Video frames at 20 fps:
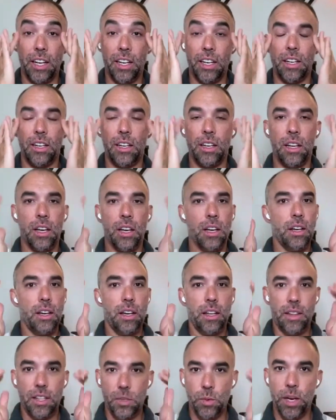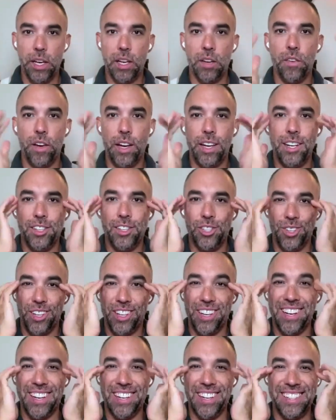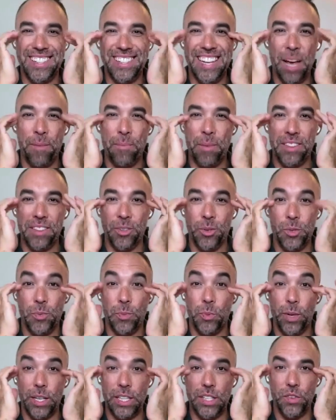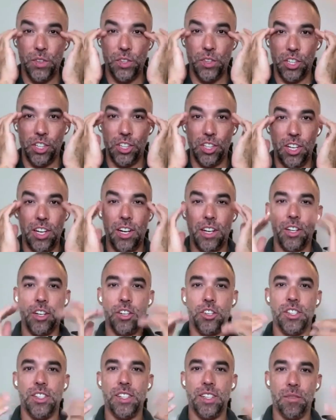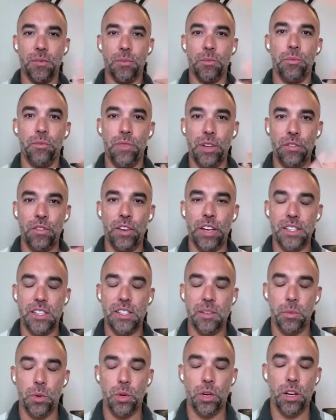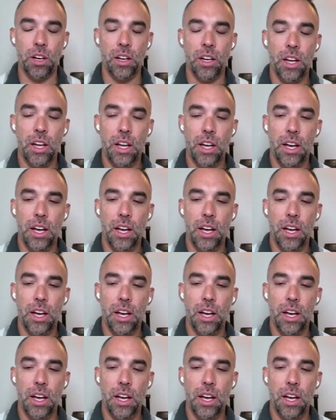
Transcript: And that's why I invited you to kind of tap at those points for a little longer, just to invite some more